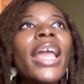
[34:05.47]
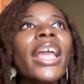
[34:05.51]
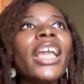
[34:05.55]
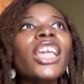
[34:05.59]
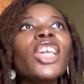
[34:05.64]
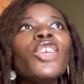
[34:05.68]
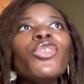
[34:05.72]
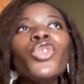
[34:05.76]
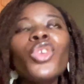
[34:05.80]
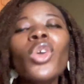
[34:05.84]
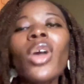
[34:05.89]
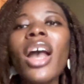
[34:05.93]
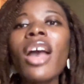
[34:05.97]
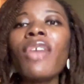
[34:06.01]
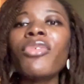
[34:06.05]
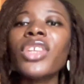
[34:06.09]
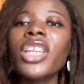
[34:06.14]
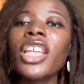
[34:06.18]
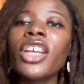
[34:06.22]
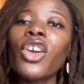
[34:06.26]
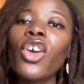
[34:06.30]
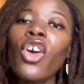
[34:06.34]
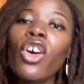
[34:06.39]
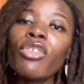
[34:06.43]
If you're having
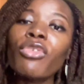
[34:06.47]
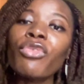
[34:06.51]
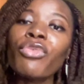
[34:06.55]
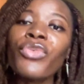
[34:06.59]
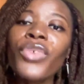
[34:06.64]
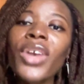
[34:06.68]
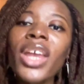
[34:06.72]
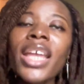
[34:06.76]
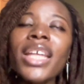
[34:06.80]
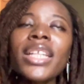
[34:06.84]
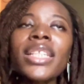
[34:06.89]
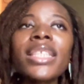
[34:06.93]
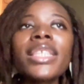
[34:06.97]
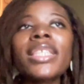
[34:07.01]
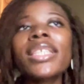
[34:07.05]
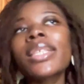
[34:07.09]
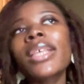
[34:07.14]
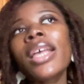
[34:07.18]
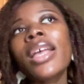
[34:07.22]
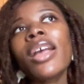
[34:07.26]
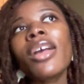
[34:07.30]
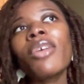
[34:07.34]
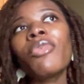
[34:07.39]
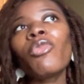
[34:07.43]
a conference
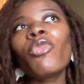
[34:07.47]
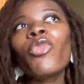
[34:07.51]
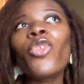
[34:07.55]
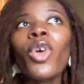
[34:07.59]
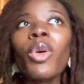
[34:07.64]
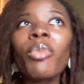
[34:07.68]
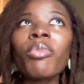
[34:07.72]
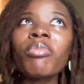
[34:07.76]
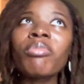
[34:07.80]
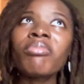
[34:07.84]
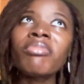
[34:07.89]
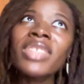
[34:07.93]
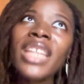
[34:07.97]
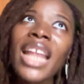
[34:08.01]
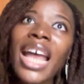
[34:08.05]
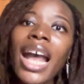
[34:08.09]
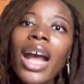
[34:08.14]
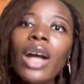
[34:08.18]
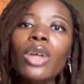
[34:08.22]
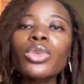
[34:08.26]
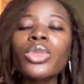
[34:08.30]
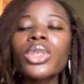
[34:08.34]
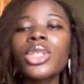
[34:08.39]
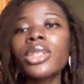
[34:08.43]
from
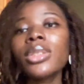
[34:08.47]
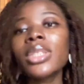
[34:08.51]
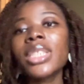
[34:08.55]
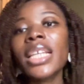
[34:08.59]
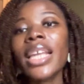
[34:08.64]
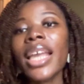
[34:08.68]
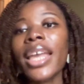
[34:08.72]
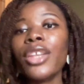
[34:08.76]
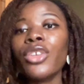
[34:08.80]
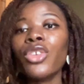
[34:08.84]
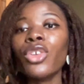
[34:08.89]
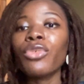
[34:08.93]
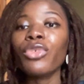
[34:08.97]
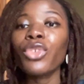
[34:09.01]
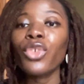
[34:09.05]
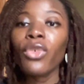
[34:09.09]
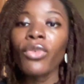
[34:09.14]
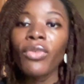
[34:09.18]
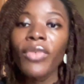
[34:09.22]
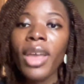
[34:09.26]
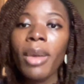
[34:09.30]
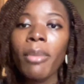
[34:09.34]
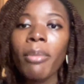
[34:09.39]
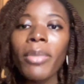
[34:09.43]
now till the end of
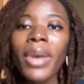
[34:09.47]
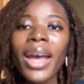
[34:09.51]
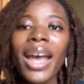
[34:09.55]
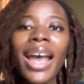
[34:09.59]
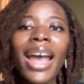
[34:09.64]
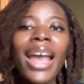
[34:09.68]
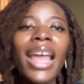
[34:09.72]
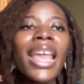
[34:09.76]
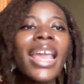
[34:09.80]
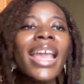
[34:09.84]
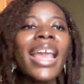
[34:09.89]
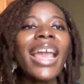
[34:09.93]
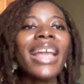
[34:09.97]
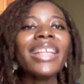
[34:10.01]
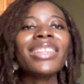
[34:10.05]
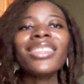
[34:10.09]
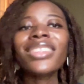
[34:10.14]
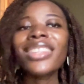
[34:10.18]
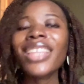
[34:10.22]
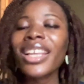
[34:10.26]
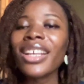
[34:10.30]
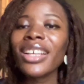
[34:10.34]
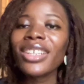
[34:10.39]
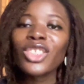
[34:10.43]
November,
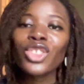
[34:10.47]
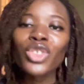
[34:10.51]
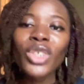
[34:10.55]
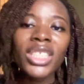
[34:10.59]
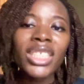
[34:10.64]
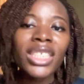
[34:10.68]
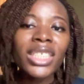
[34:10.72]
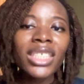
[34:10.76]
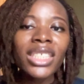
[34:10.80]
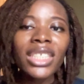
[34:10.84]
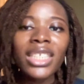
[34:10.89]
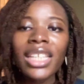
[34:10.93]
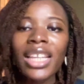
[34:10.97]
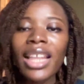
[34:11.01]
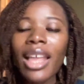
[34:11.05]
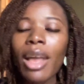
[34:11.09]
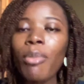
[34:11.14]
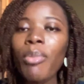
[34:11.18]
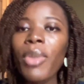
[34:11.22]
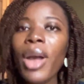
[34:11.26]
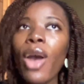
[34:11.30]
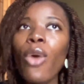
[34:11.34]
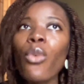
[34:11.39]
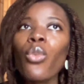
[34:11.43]
think strategically
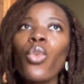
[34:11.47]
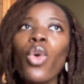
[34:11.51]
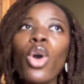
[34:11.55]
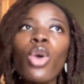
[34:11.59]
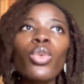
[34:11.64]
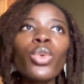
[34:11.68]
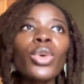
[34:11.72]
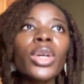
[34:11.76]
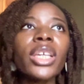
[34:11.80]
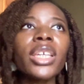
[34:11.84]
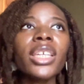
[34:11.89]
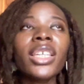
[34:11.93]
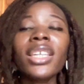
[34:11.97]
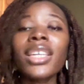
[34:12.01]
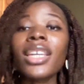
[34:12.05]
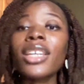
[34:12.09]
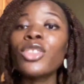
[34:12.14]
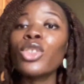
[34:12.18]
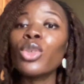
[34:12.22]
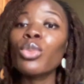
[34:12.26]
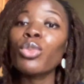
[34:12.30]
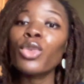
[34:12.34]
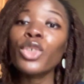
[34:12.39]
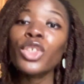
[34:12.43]
about what will gain
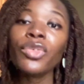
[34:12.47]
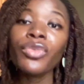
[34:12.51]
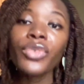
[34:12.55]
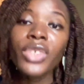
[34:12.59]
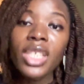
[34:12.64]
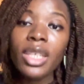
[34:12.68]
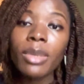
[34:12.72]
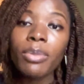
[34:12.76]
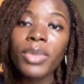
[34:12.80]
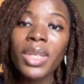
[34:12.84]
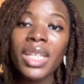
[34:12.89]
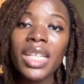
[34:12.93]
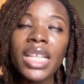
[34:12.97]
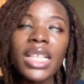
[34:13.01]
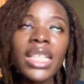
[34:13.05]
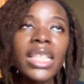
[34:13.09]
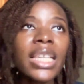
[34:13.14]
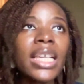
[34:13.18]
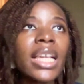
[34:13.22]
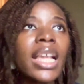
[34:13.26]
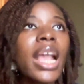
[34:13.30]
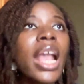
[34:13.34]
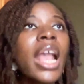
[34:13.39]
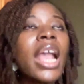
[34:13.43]
the most
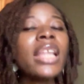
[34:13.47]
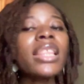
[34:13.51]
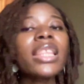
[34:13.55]
visibility.